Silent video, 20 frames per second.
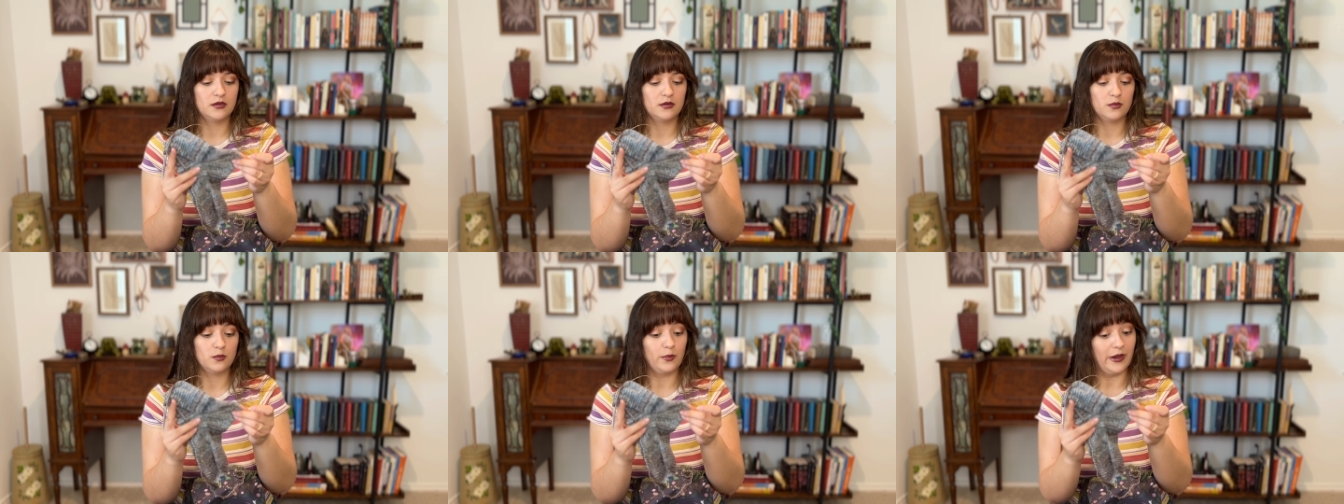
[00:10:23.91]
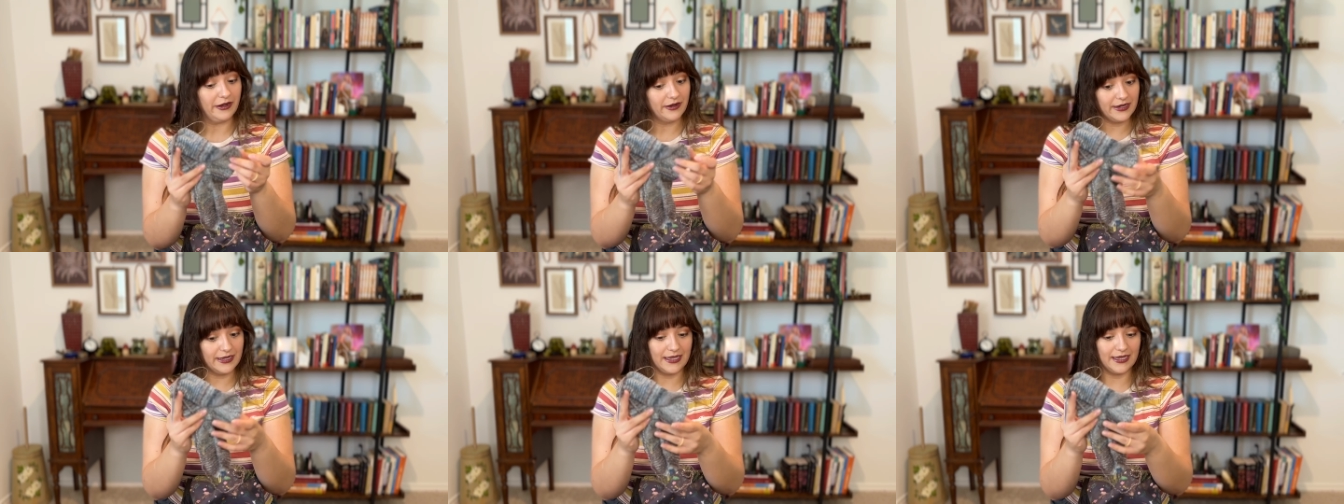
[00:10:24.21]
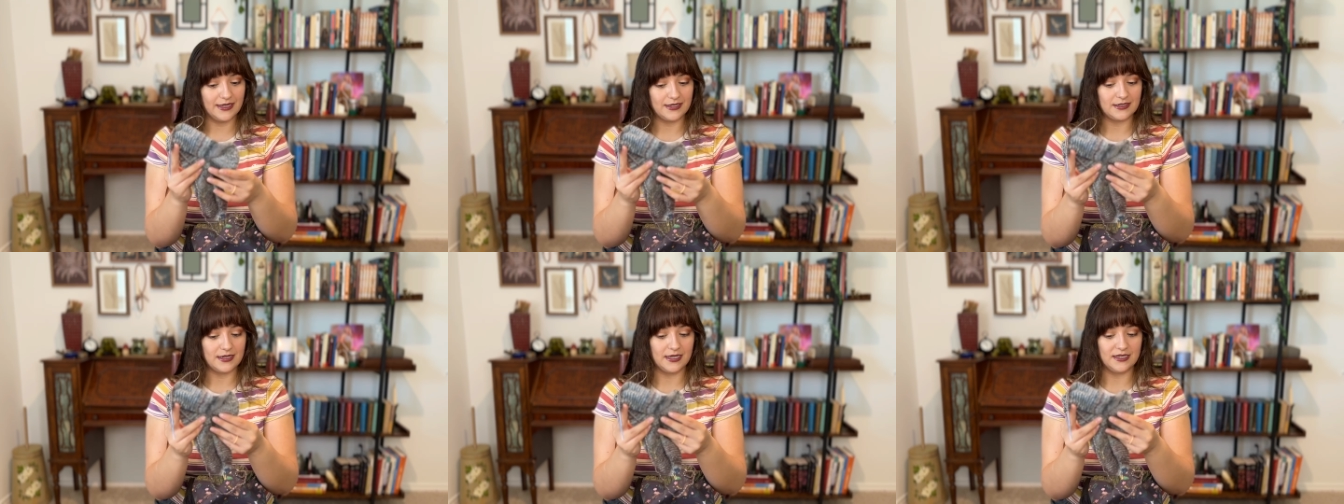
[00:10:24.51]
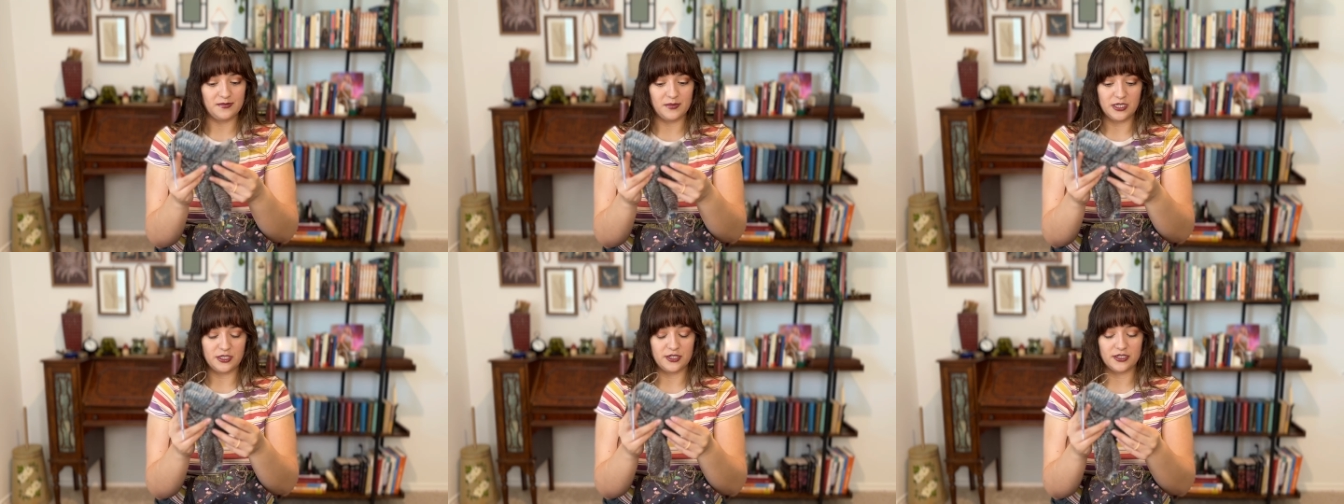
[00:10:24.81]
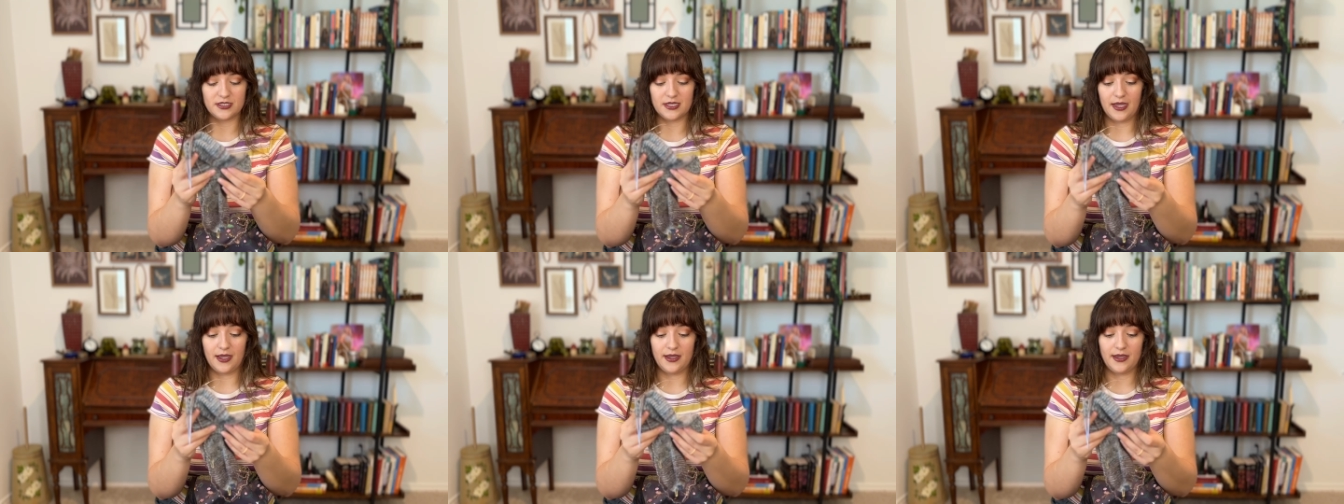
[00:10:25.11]
wearing it as much
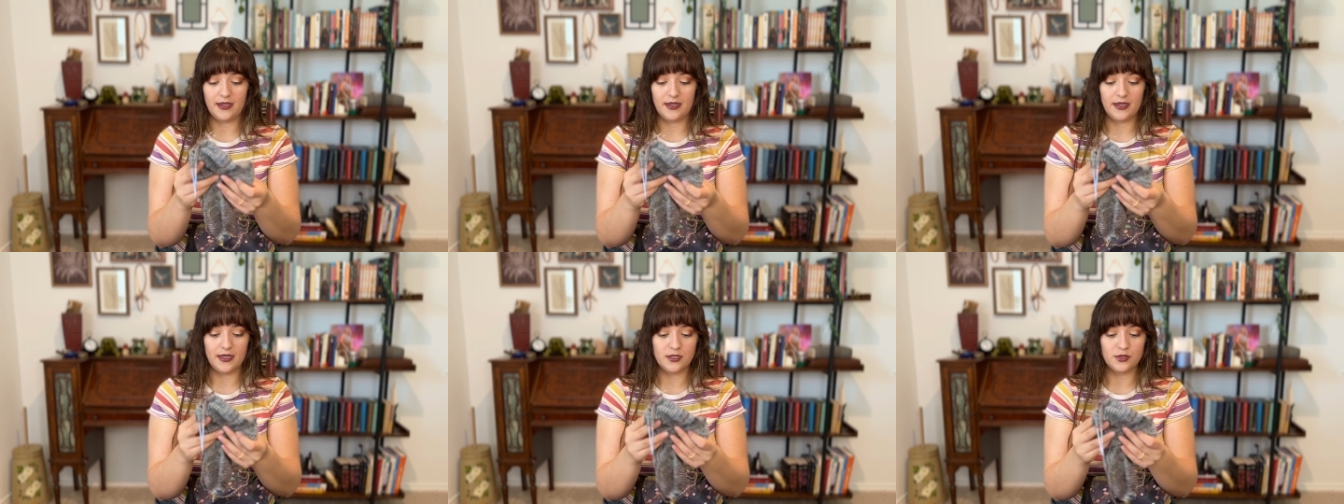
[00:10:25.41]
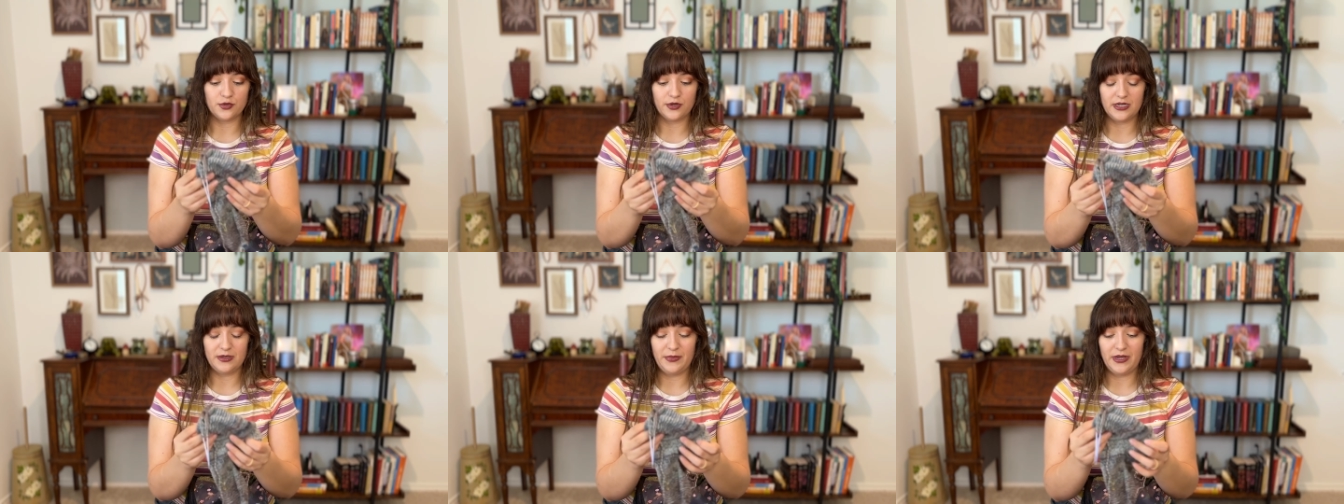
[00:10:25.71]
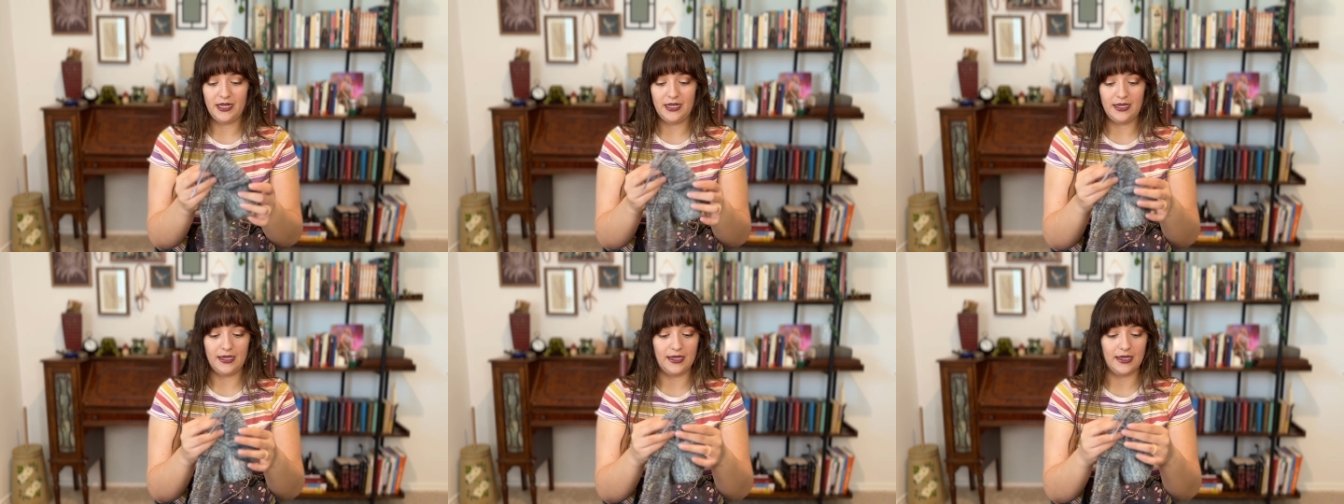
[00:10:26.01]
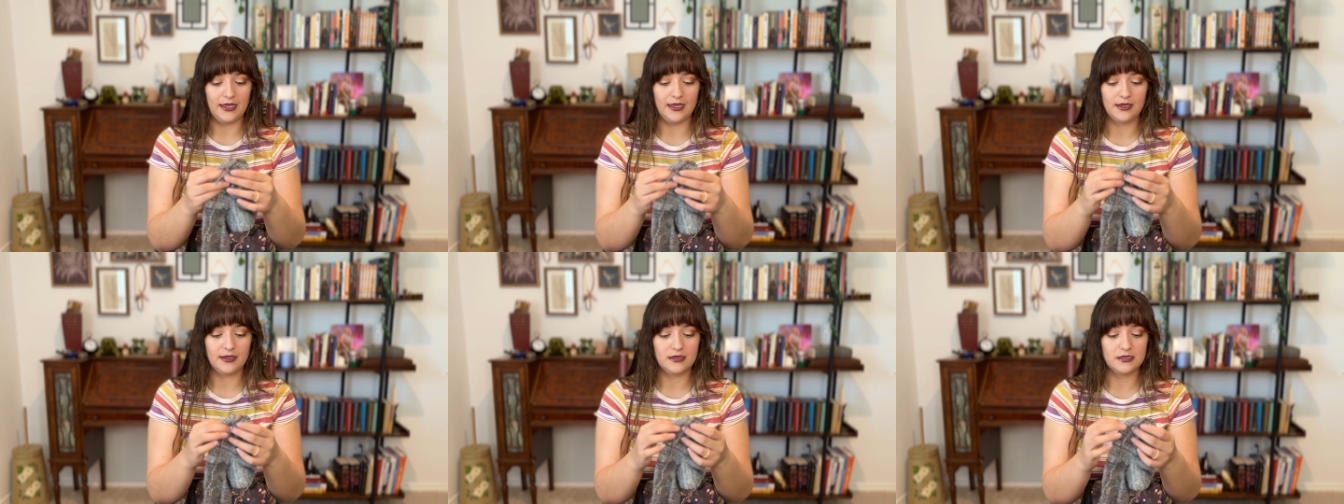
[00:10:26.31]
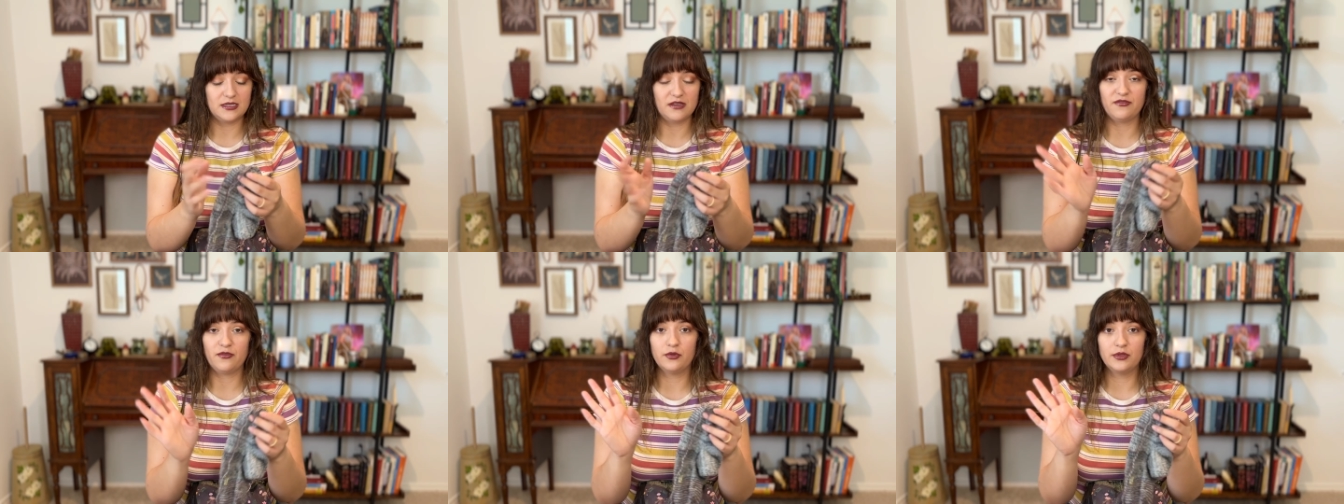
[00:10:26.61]
as I enjoyed making it,
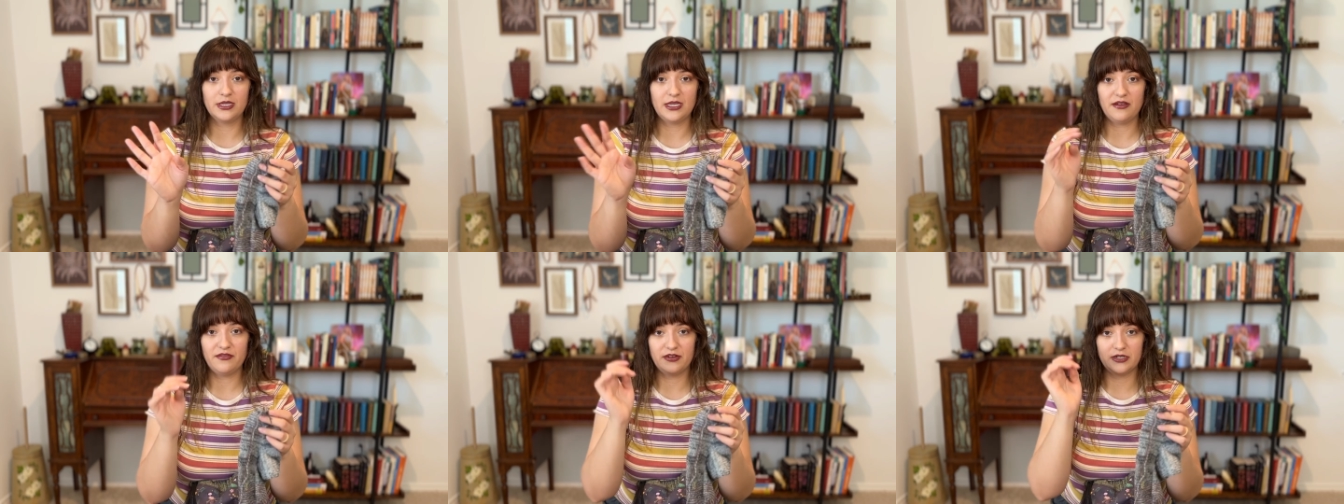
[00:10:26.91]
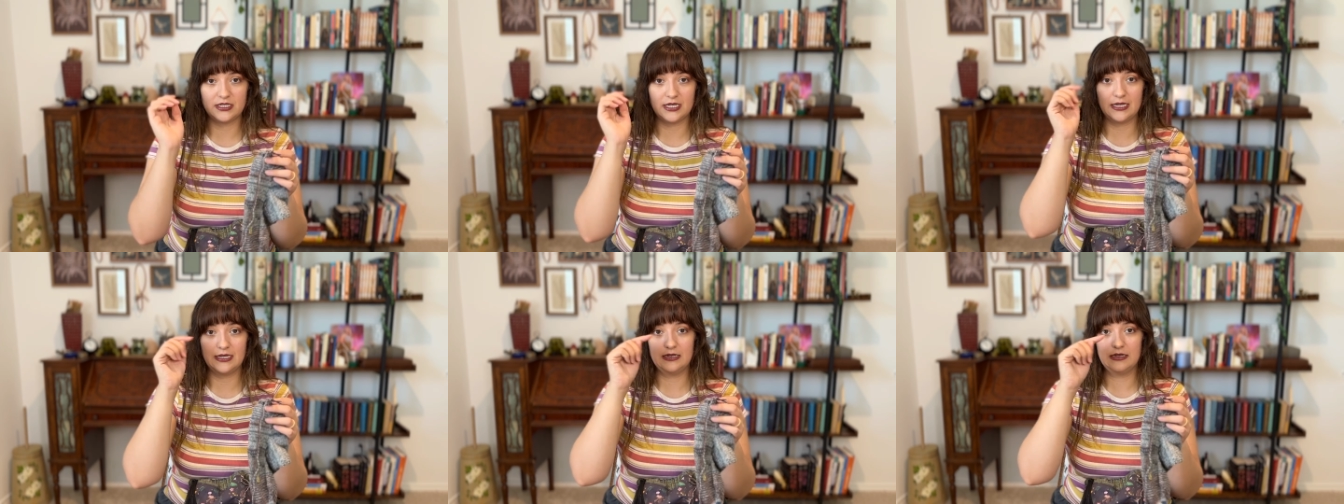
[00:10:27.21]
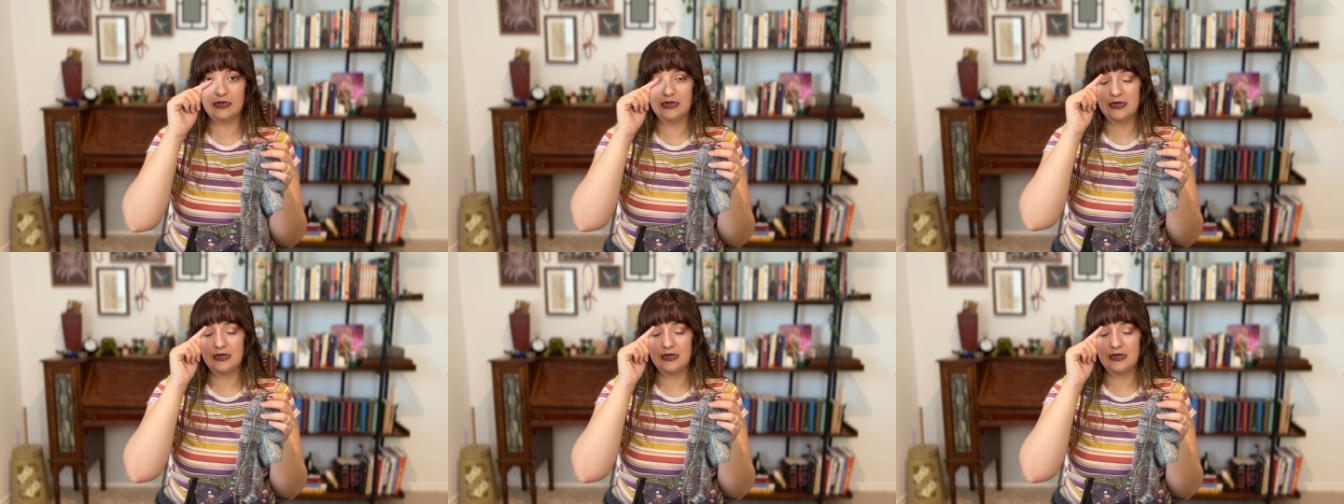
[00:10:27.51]
because I've only ever done